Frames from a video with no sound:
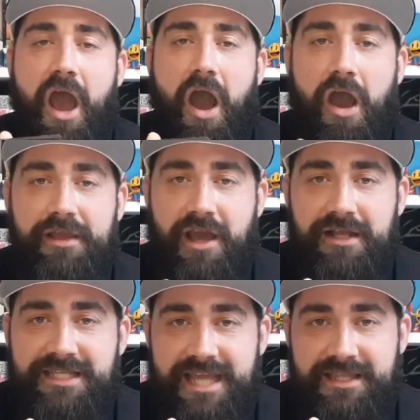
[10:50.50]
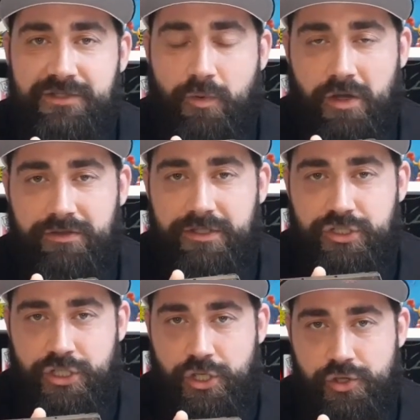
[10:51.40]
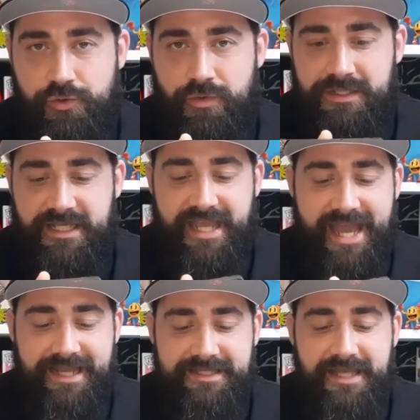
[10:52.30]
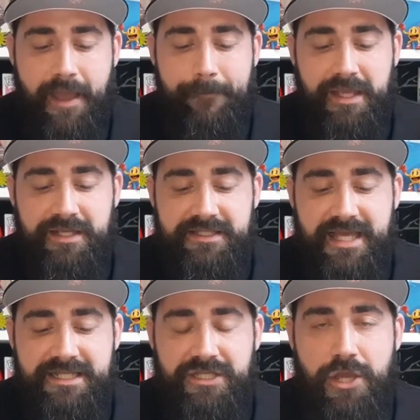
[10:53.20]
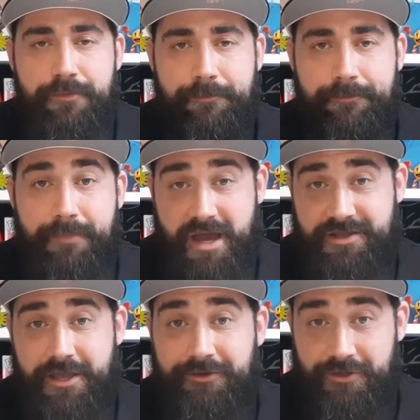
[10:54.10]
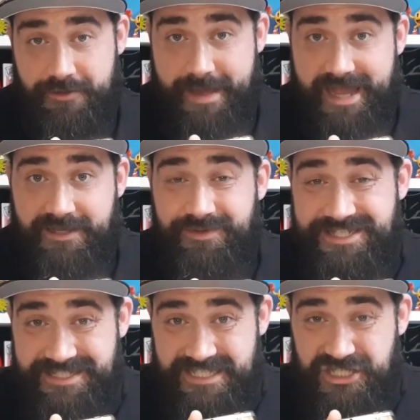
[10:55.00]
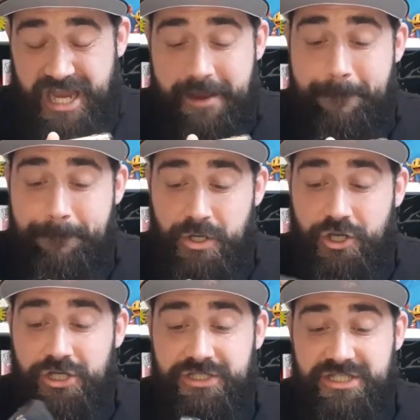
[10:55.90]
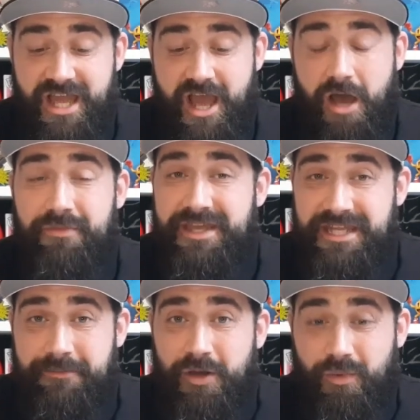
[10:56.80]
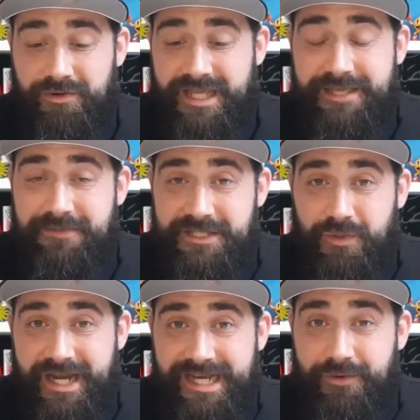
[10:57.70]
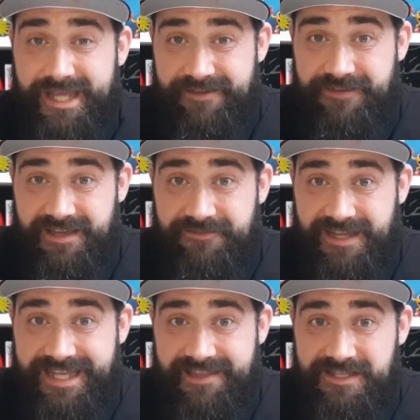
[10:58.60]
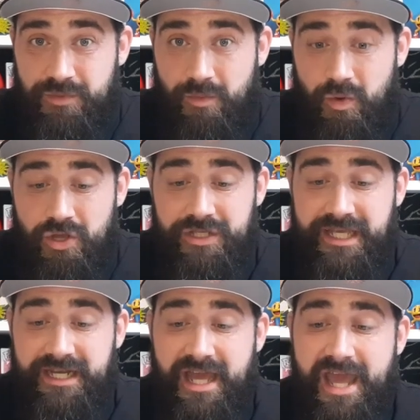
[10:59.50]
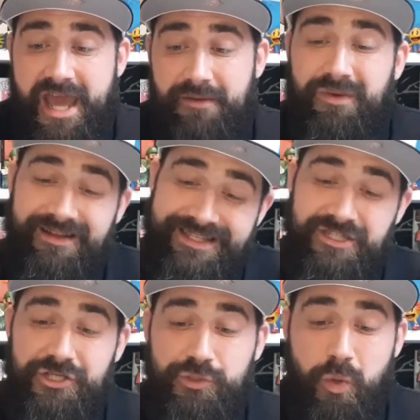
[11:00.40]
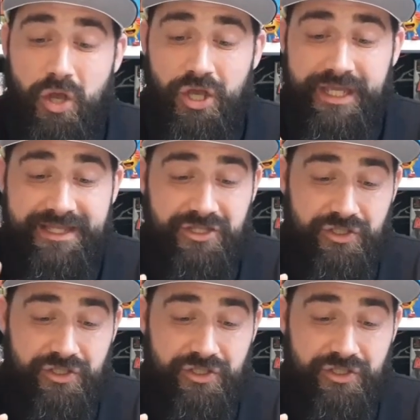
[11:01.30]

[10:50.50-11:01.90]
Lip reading: I can't take this one to CEX because there's no barcode on the back, which is a shame, but I'm thinking I might want to keep this one anyway if I can get this one working. Well, it does work.